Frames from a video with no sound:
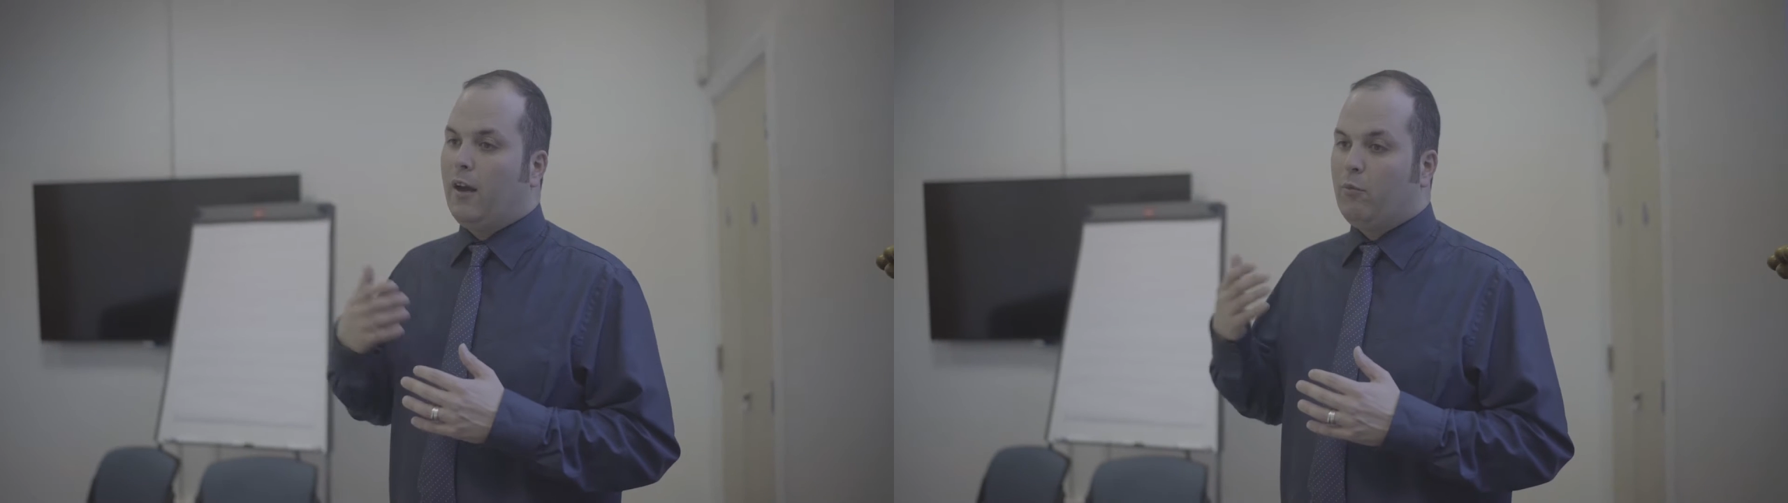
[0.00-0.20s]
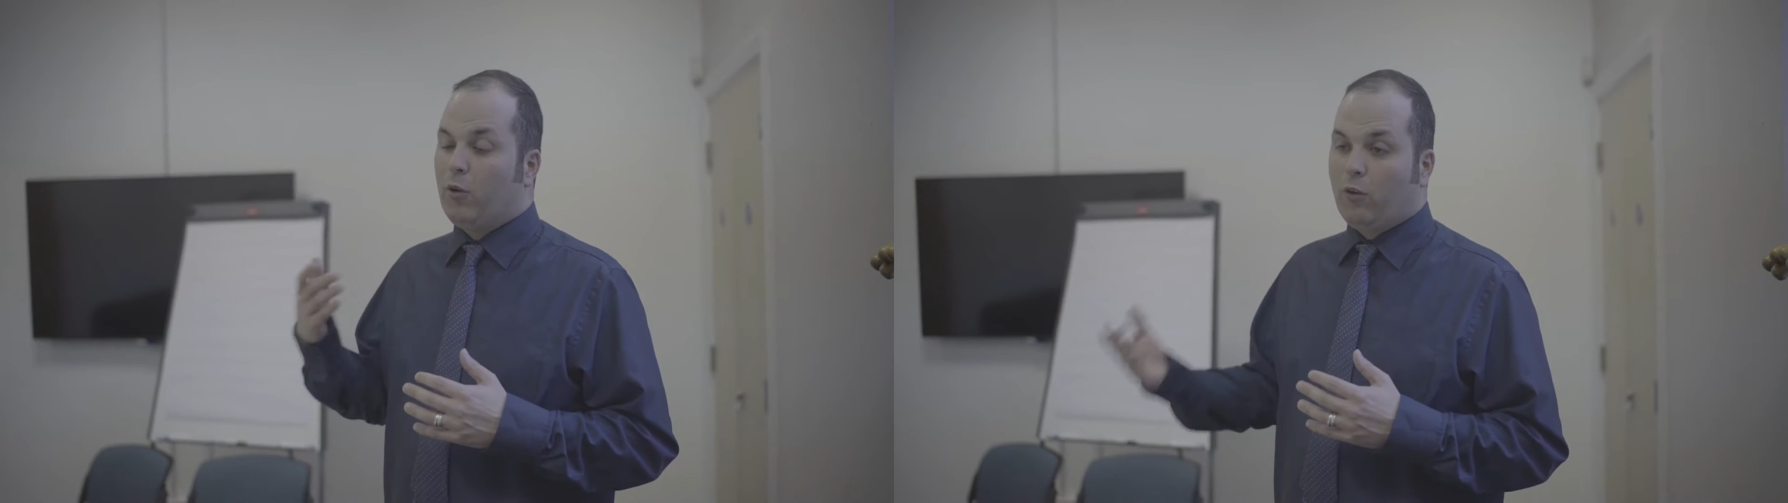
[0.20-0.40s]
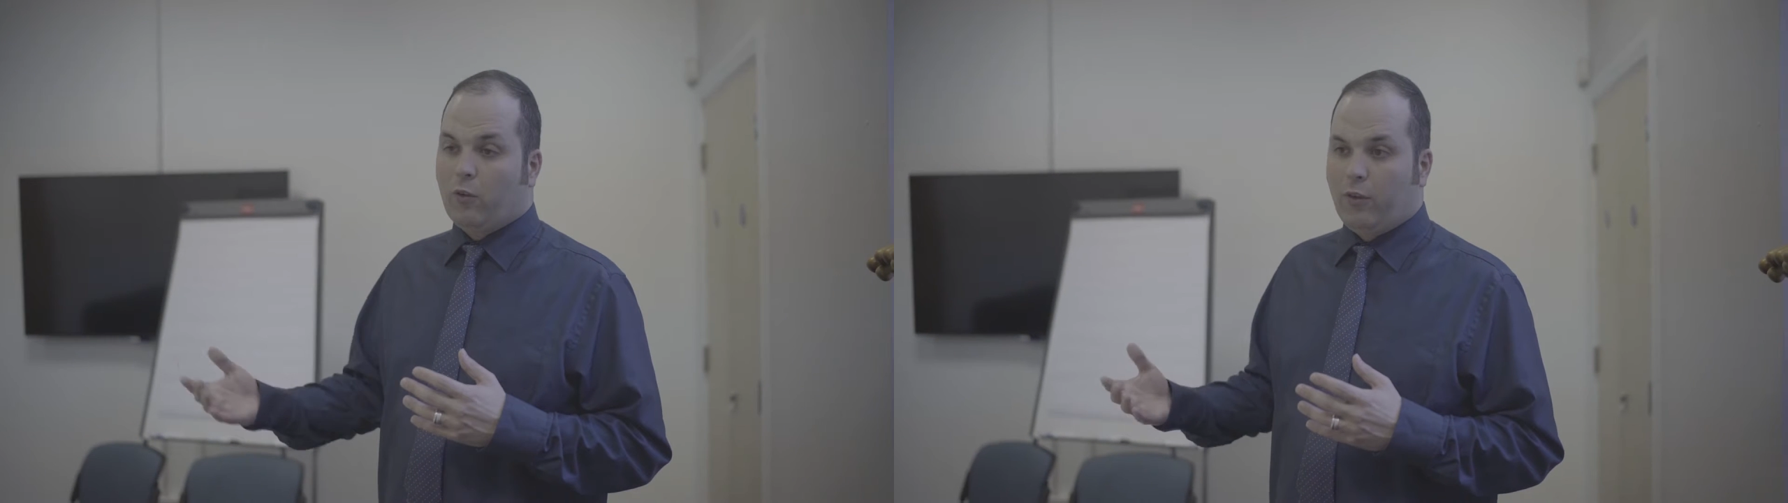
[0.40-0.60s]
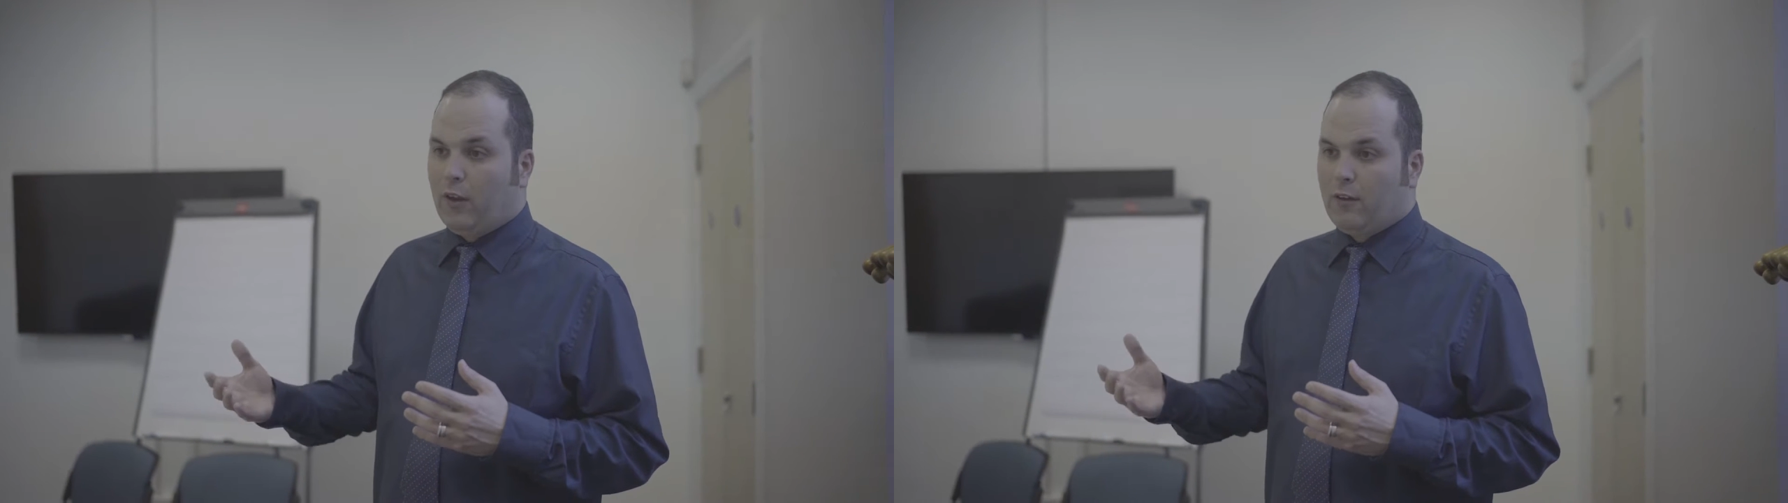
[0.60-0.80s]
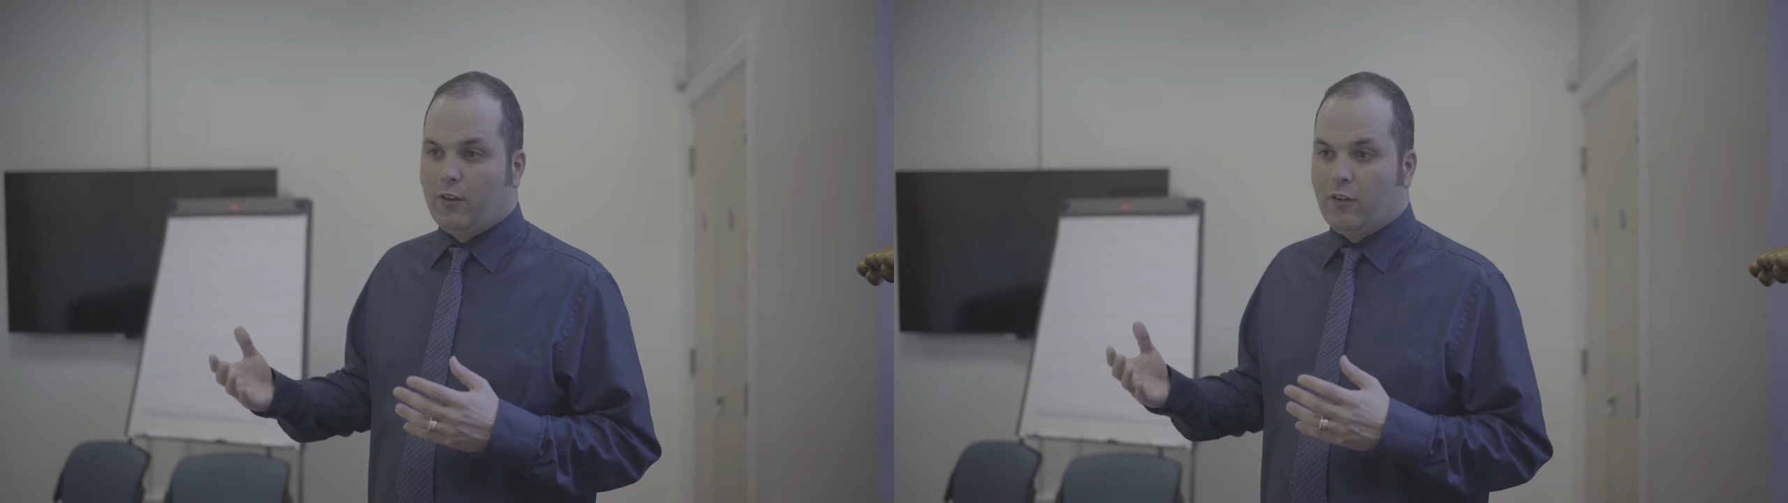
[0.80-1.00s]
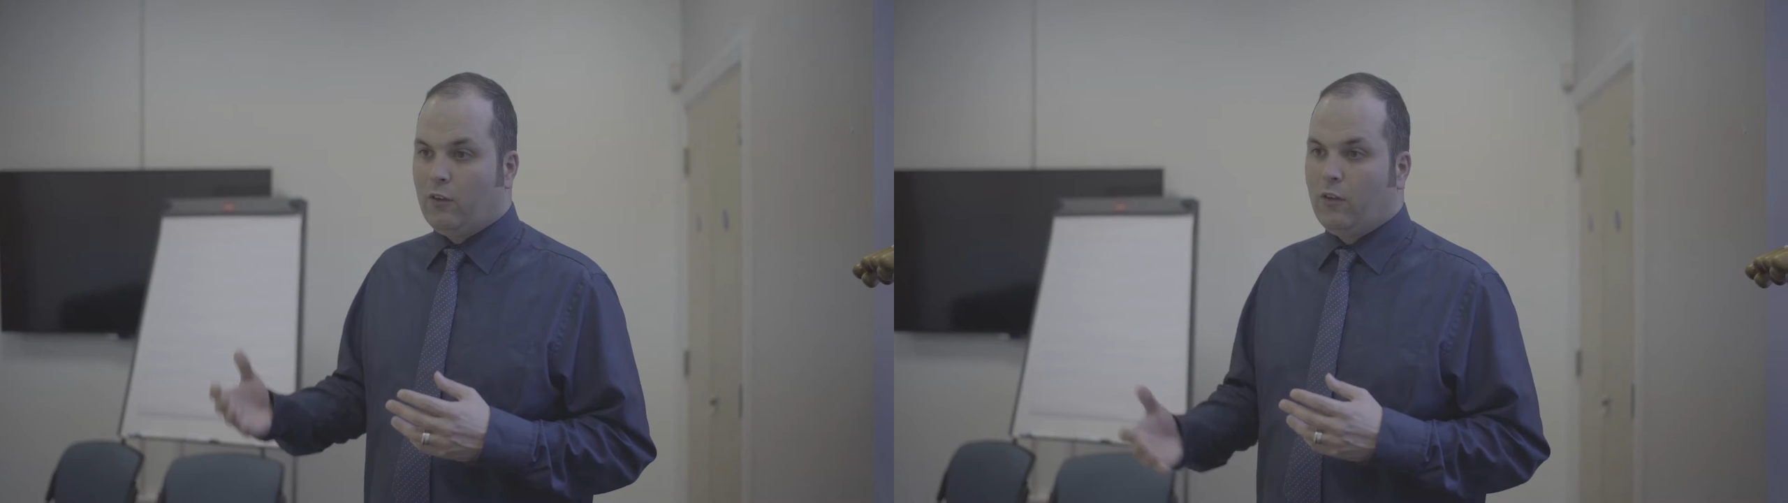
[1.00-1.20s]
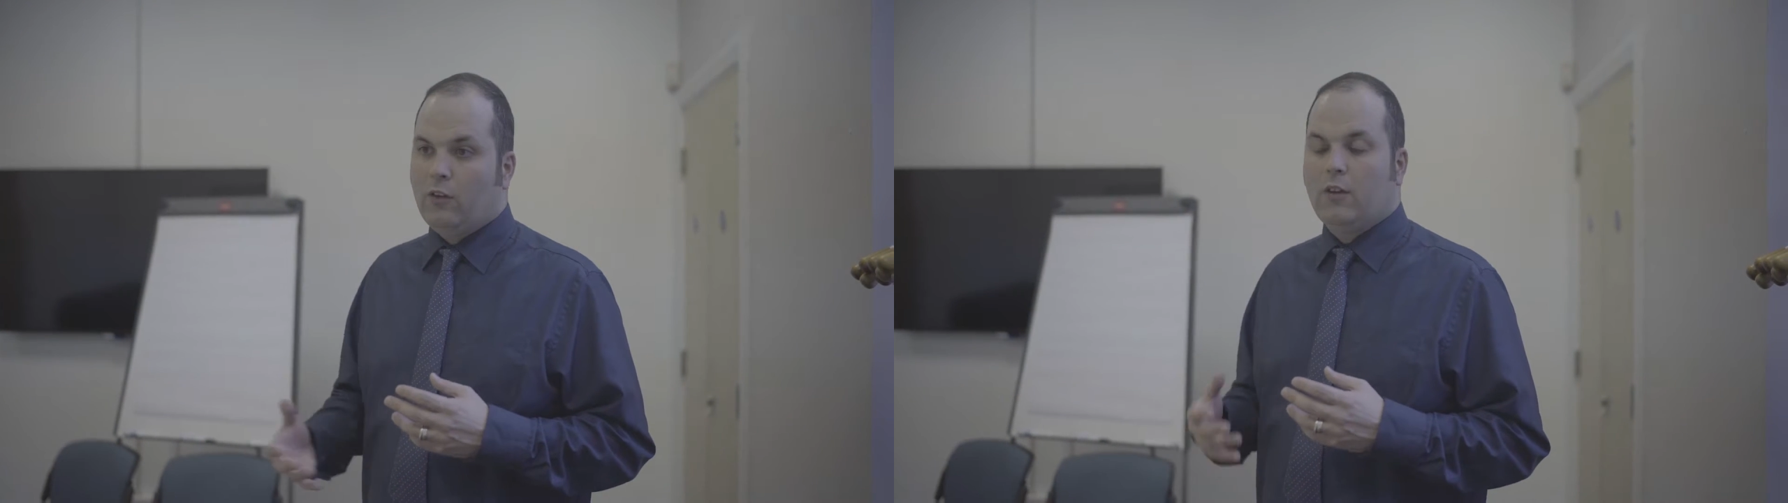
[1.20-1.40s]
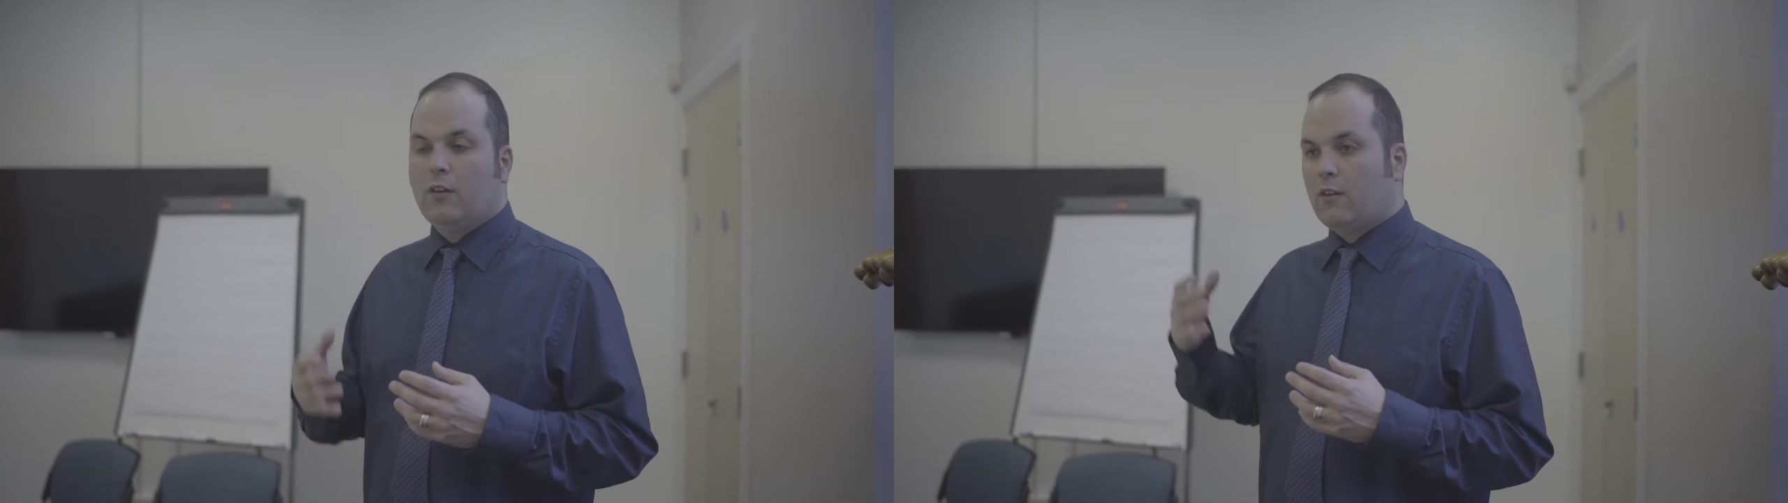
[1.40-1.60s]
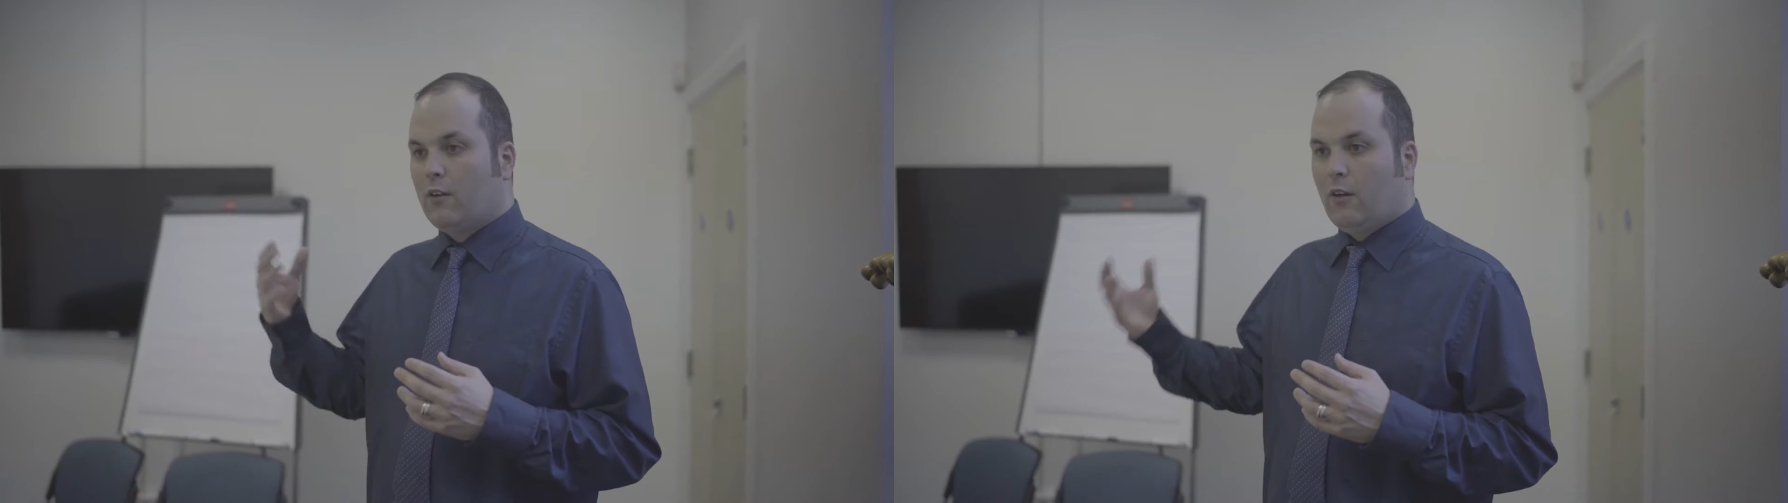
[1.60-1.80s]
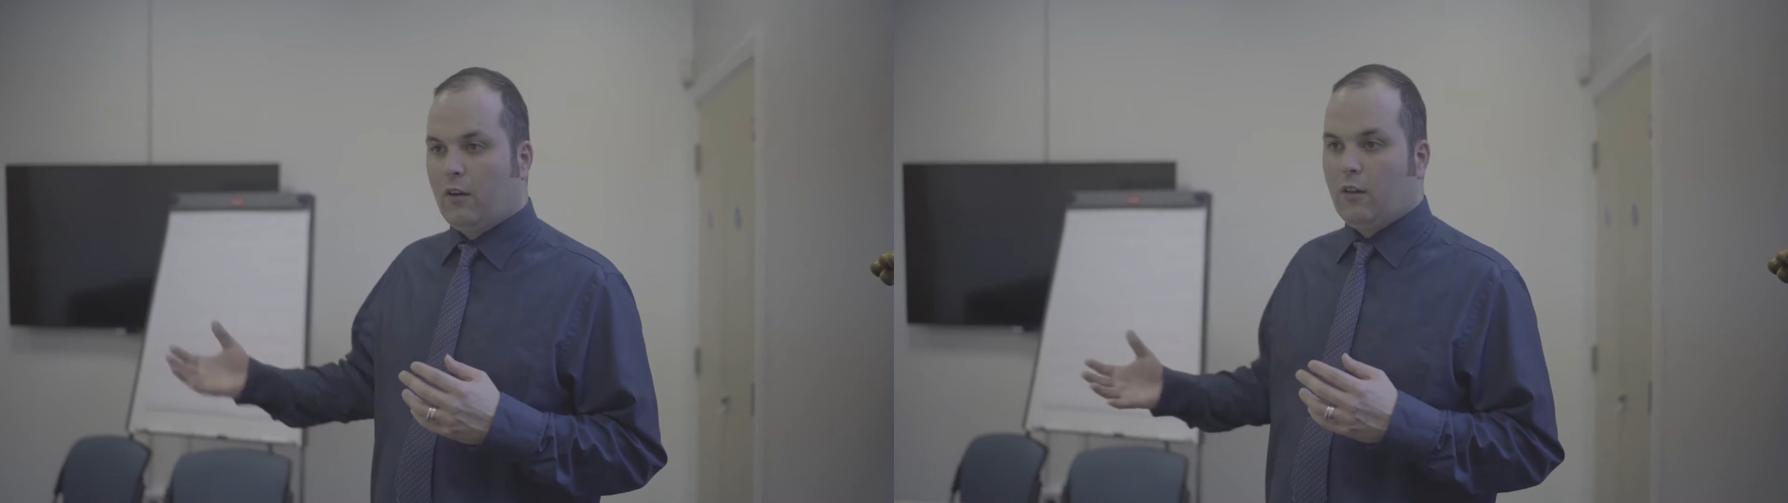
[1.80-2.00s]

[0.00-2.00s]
but also things like student unions and